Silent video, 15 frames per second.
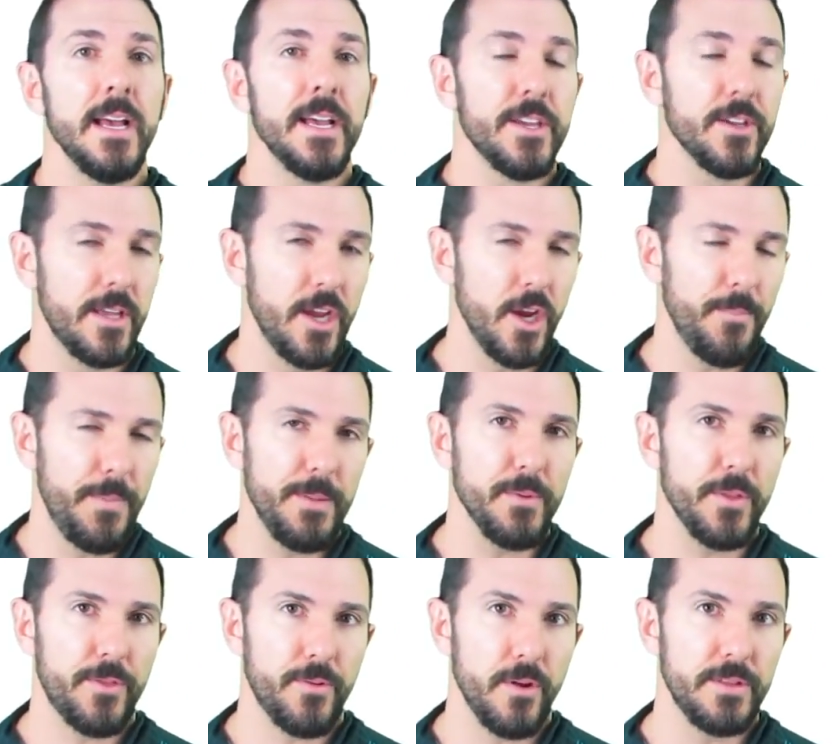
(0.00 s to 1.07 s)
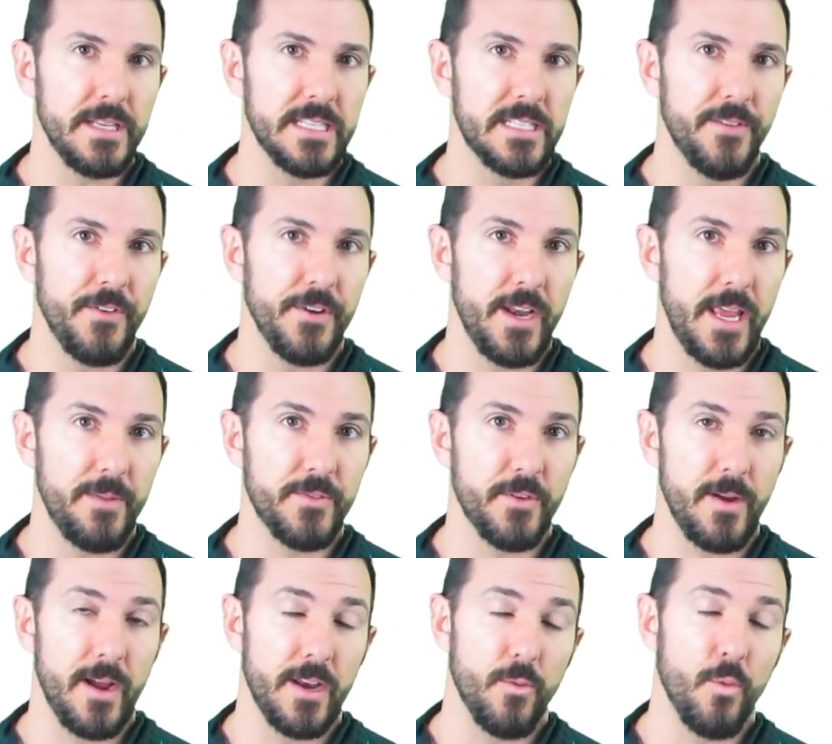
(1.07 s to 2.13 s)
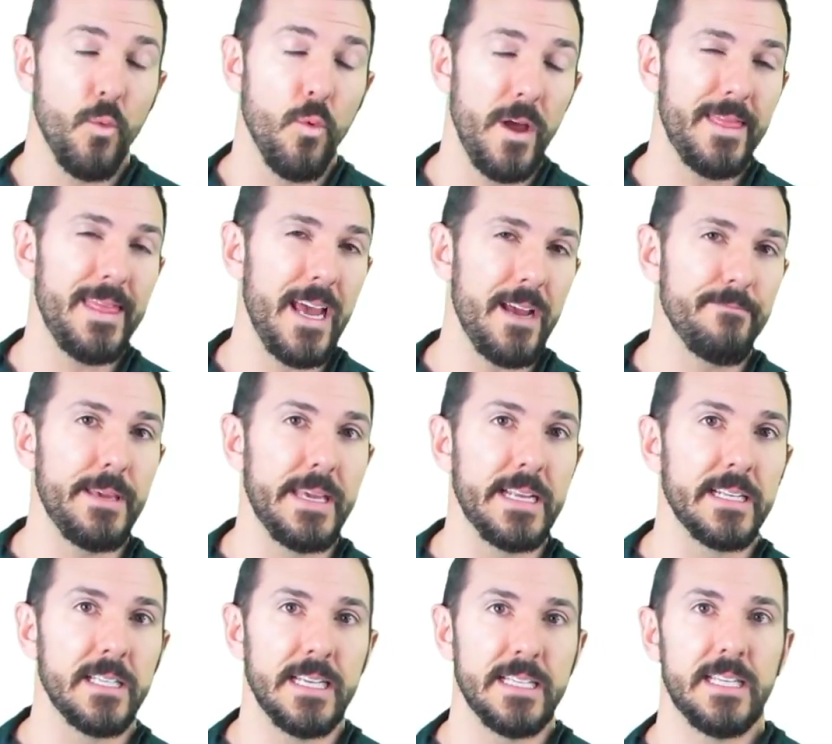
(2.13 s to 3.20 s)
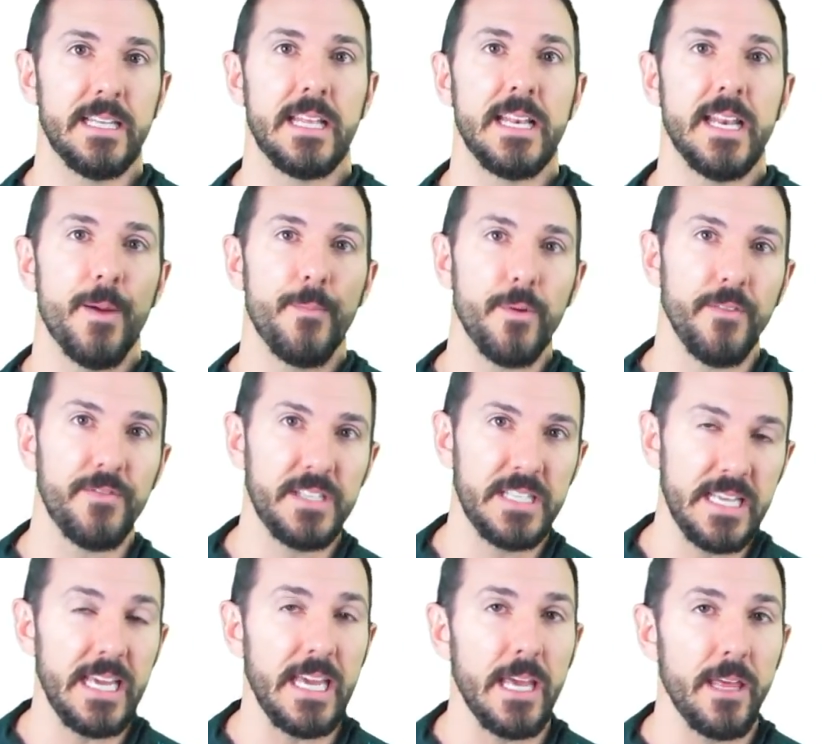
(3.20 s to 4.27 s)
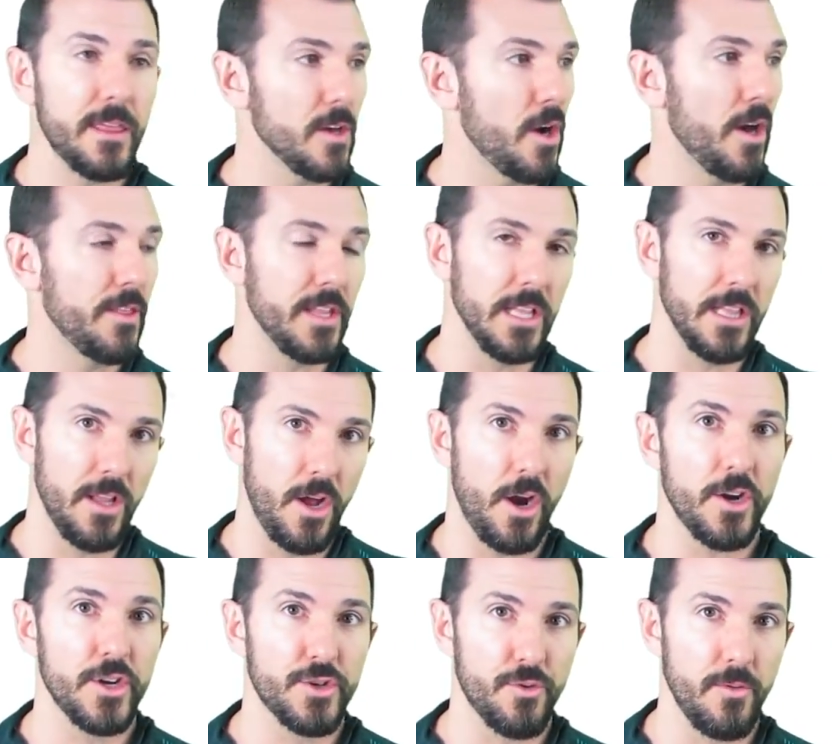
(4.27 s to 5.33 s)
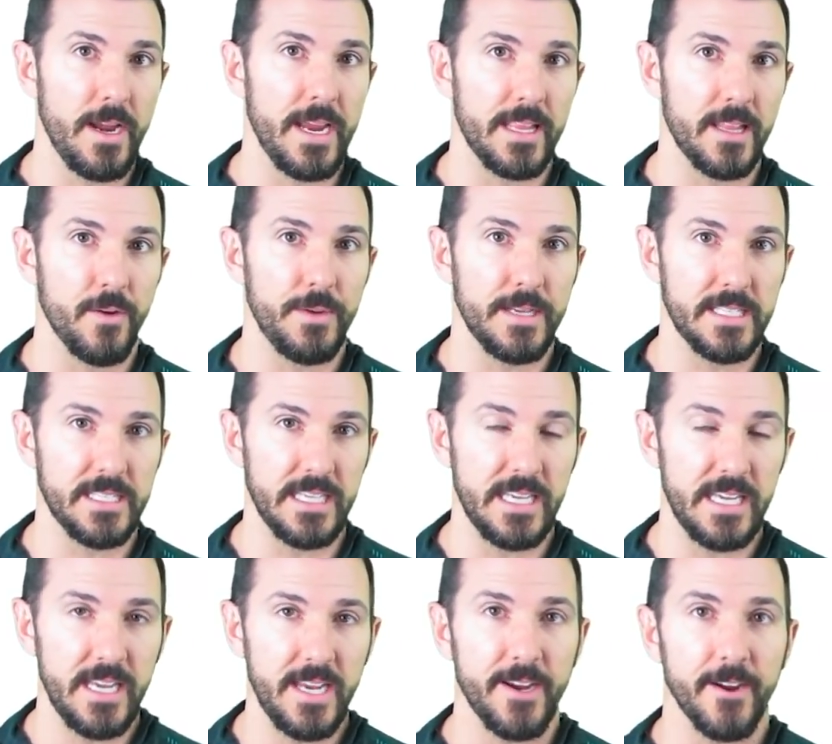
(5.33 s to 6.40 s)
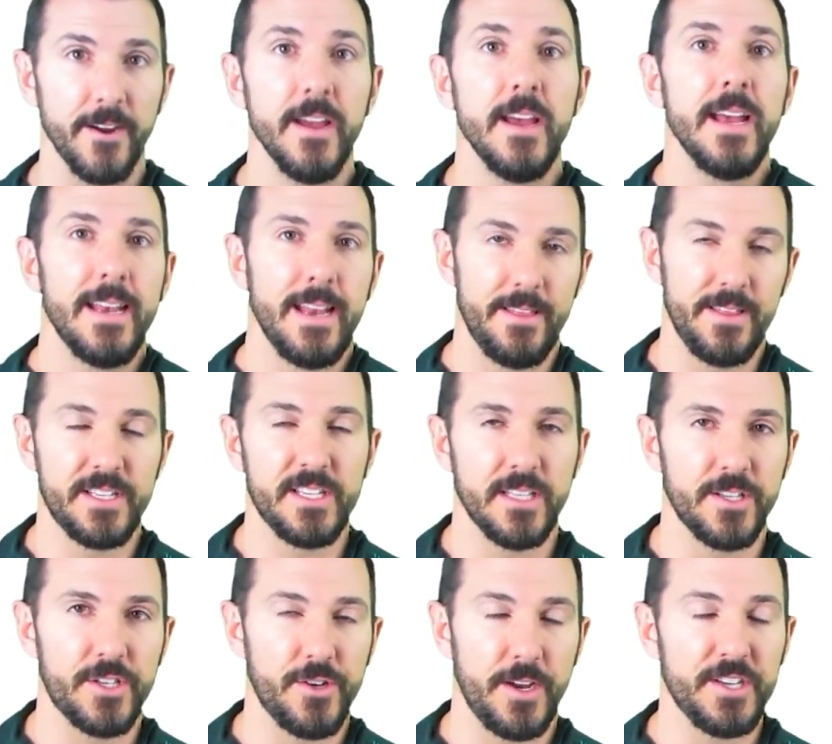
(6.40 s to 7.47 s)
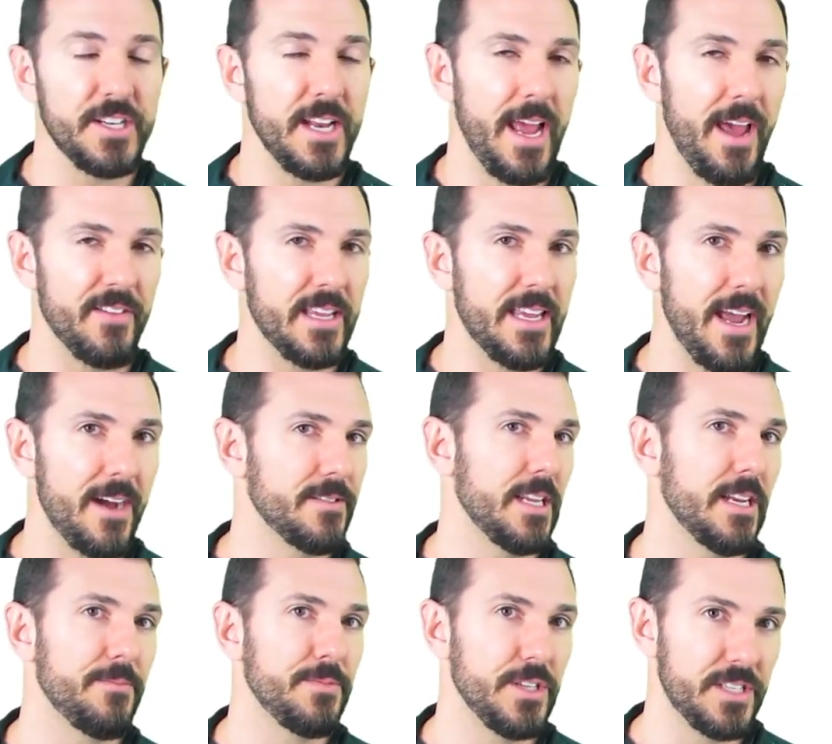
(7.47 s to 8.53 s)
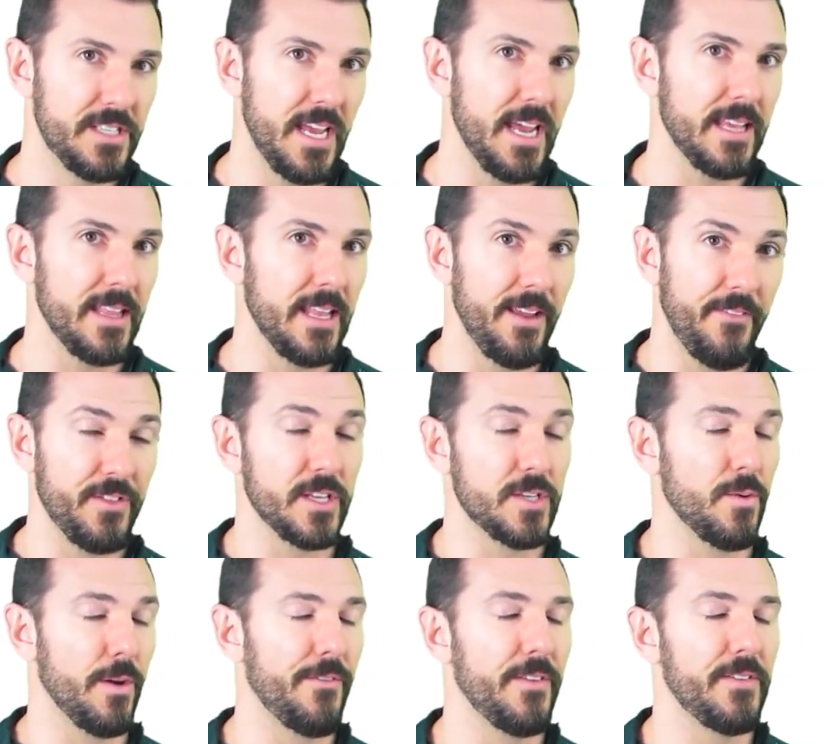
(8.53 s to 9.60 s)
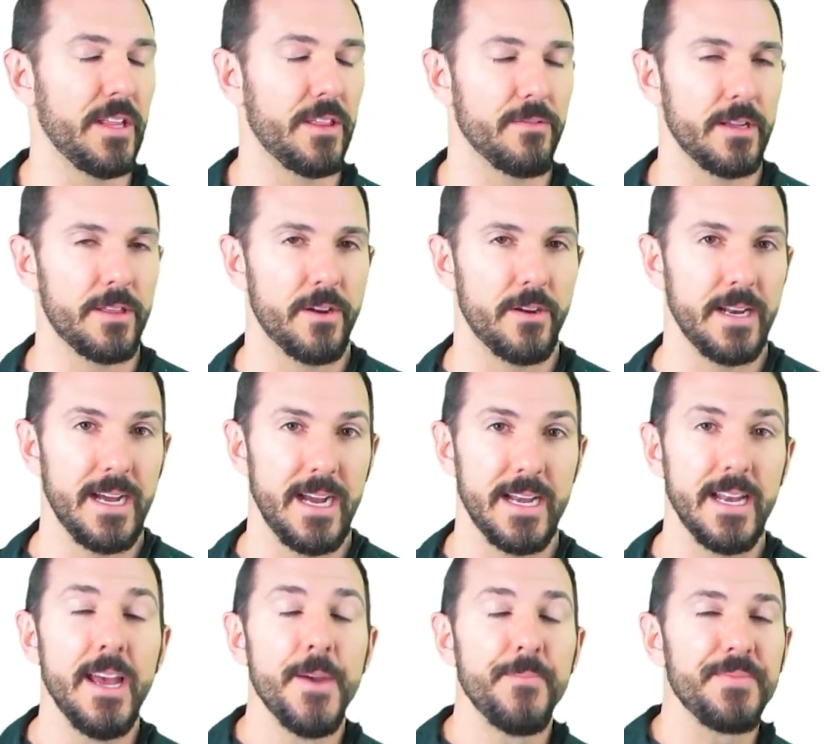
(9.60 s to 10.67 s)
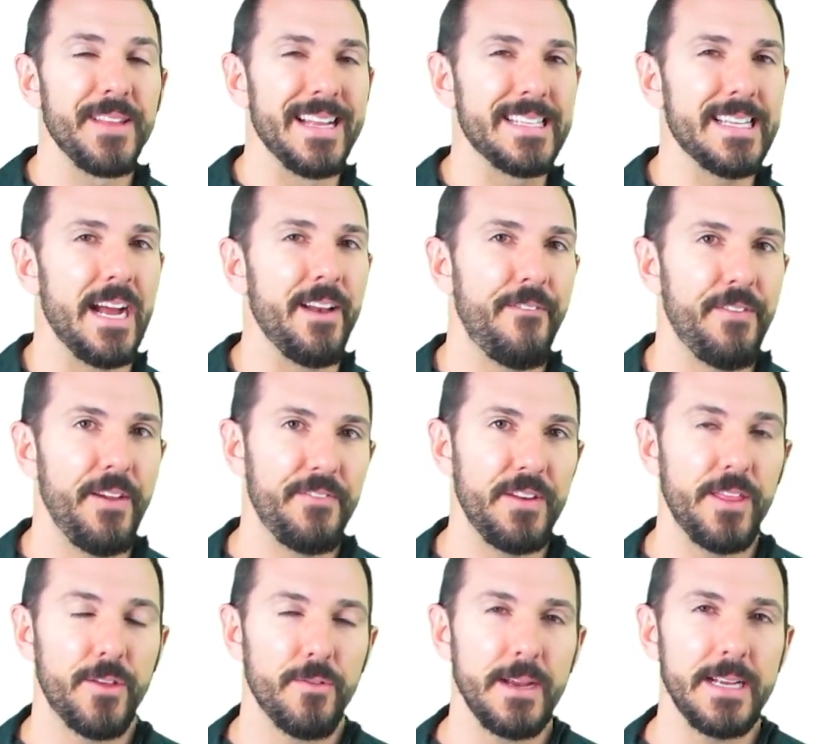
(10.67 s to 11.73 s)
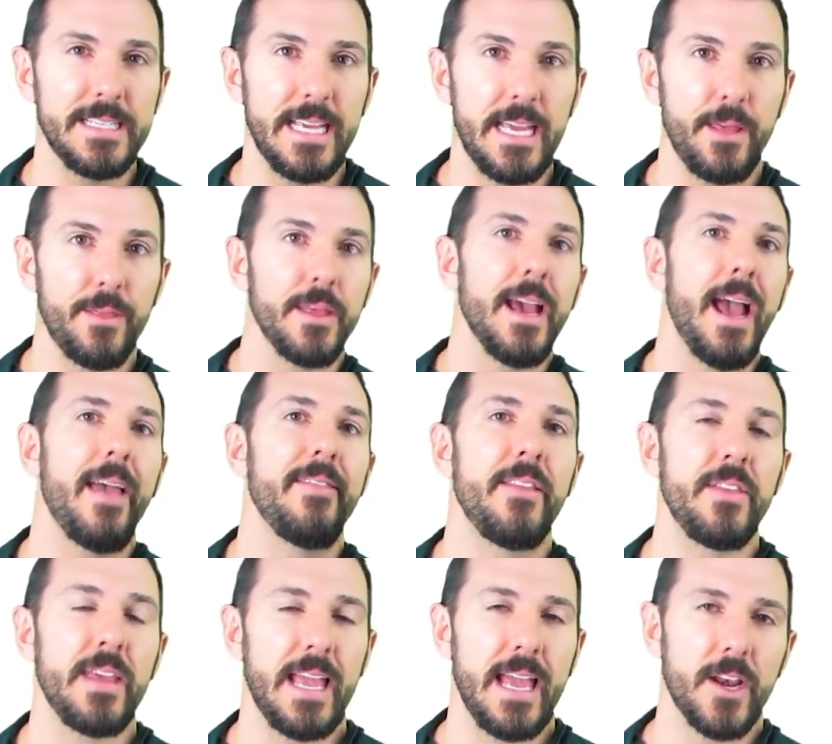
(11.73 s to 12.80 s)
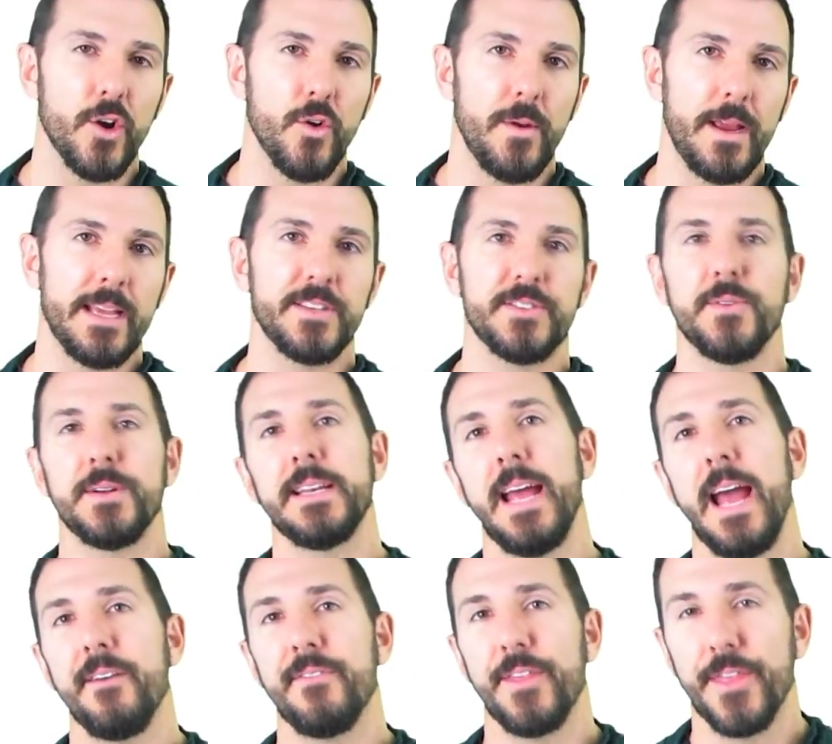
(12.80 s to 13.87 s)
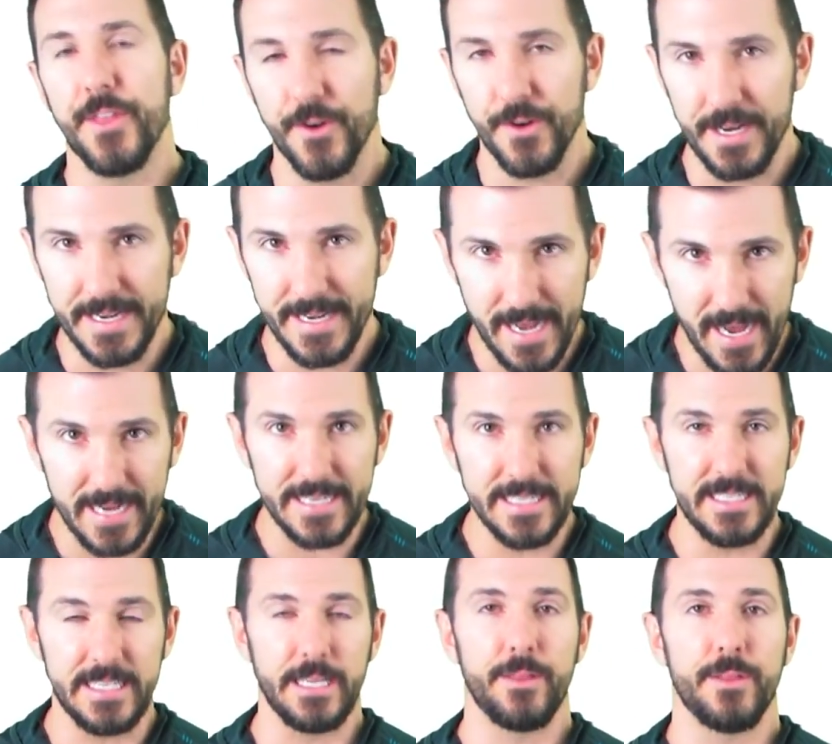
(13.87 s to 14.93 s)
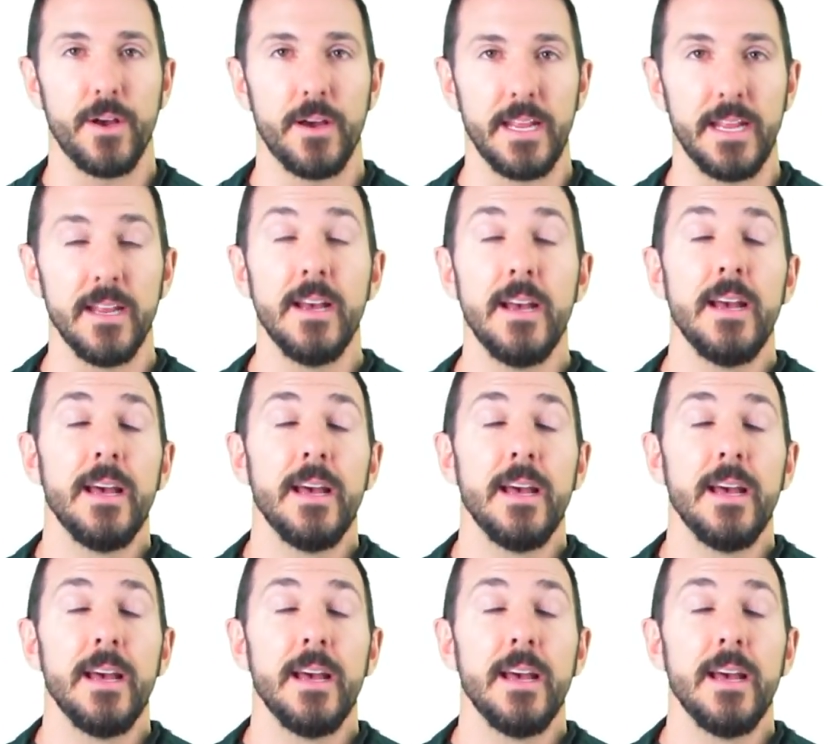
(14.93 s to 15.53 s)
You'll hear people throw these different names around, and what that means is that the number of teeth on the large ring that we see here, and in this illustration I haven't counted, I'm just saying that if this were 5339, it's got 53 teeth, and then the inner ring is going to have 39 teeth on it.